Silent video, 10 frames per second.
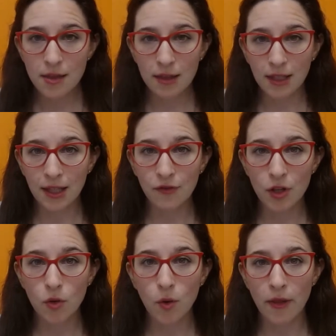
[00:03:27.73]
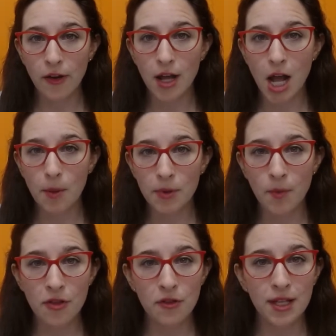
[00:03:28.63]
that they live with who are there to help
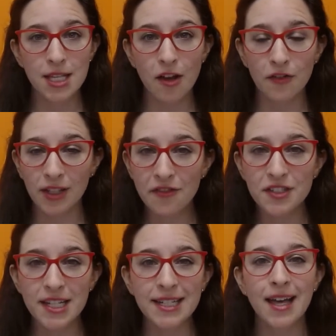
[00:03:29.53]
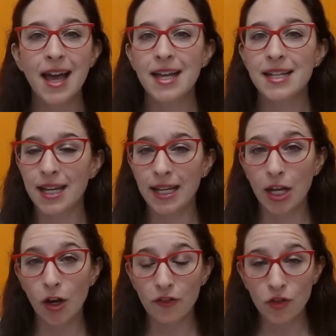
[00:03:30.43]
them, whether that's heavy lifting, taking
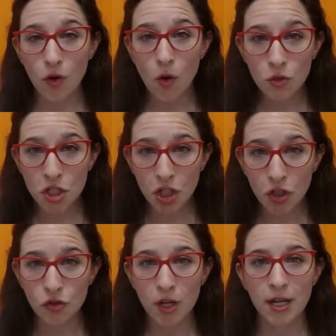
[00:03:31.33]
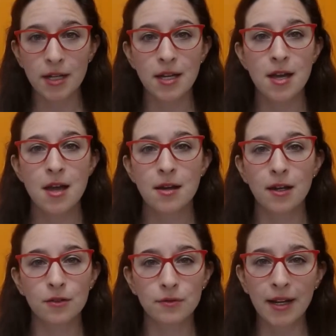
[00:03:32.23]
care of their own children,
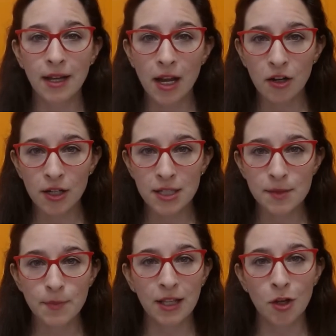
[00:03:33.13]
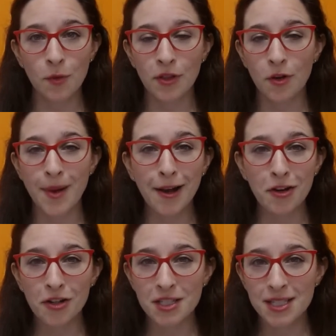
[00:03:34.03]
uh, running errands, being there when their back
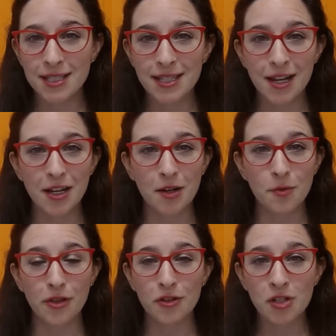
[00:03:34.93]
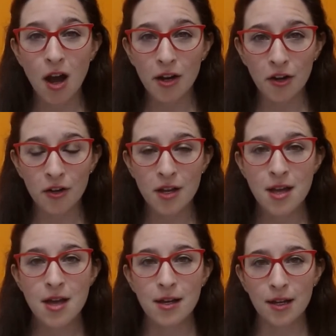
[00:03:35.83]
hurts, uh, when they're tired,
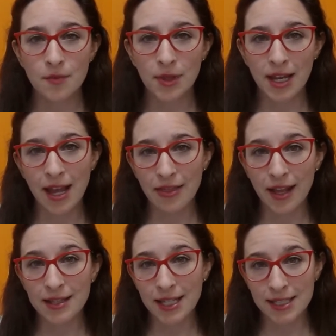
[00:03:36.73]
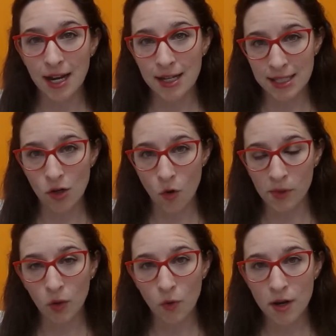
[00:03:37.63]
um, when they can't get things done as they
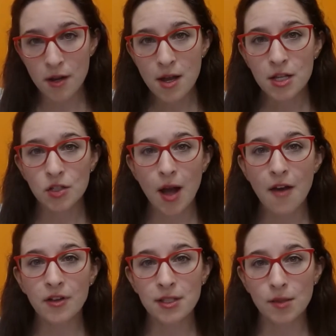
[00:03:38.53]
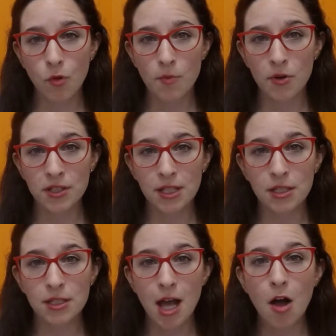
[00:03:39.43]
normally would. So having a support
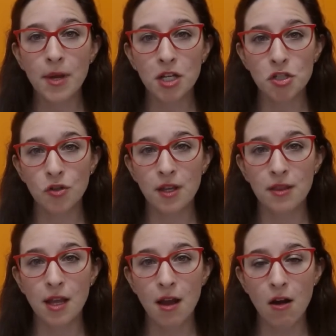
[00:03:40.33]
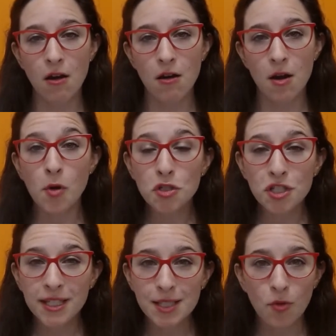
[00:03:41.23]
person to help make sure that they are
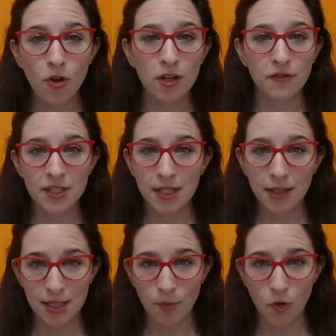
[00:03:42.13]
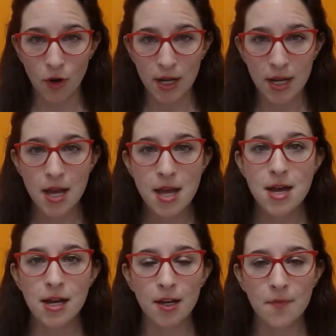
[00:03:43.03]
emotionally supported, physically supported,
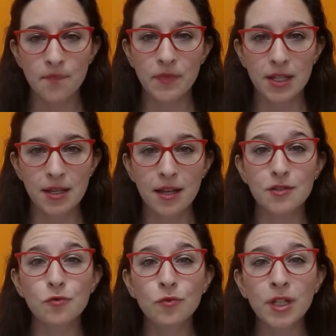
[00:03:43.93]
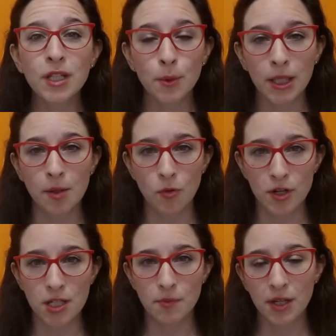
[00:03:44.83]
um, is really, really
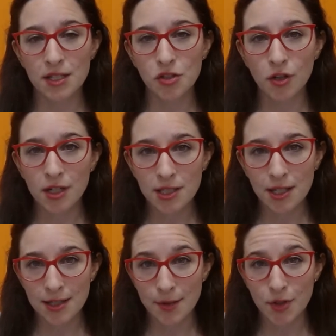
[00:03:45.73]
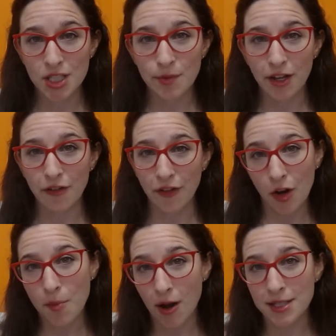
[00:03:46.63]
important, because surrogacy is supposed to be a
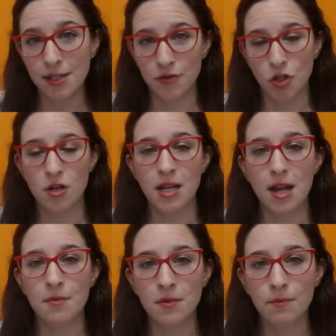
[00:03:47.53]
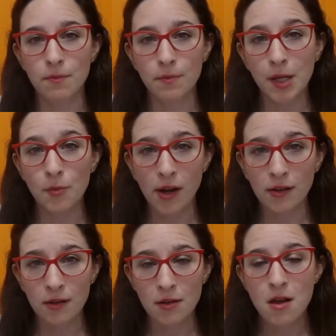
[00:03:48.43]
very positive journey, and being
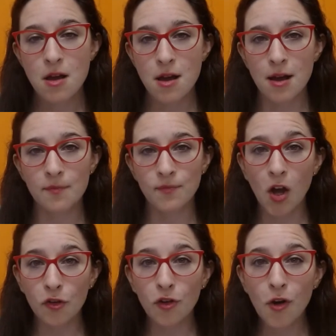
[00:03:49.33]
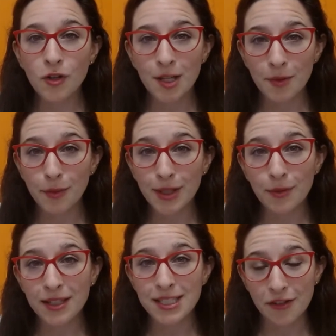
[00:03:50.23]
pregnant um, on her own can be really,
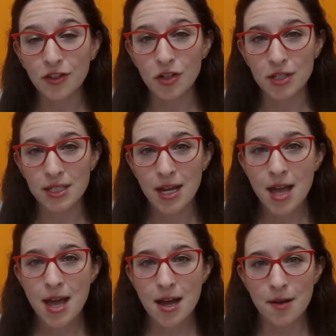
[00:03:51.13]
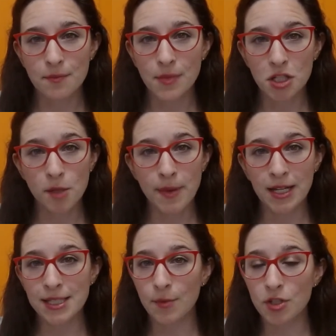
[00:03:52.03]
really difficult. Um, and she may
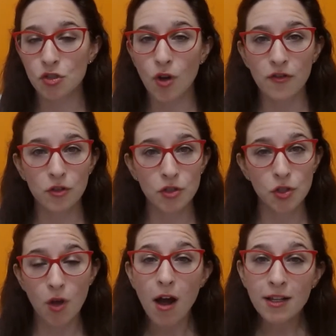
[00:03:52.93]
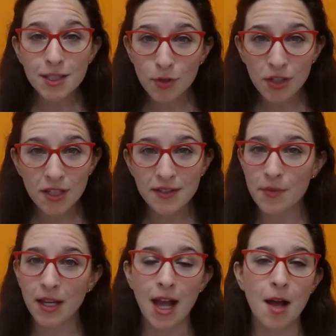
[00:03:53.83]
need someone to drive her to the hospital if
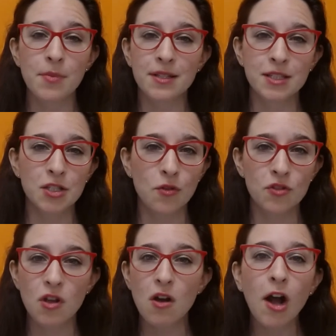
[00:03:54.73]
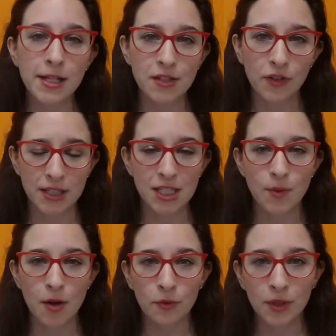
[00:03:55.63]
something happens. So there's all kinds of reasons
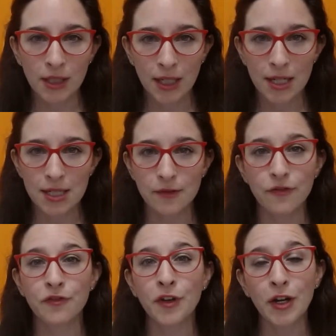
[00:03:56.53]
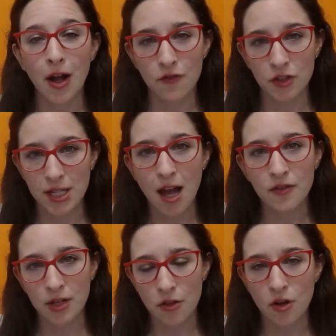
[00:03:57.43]
why it really is very helpful to
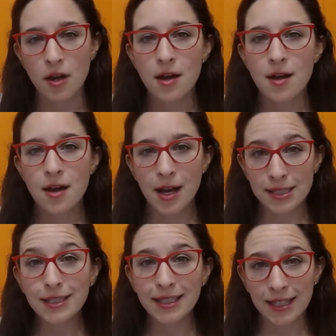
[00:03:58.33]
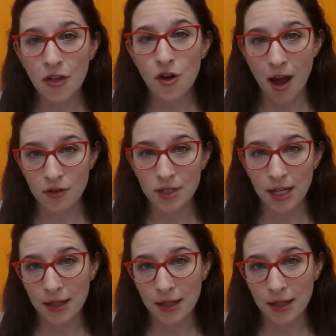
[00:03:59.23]
have another, ideally another adult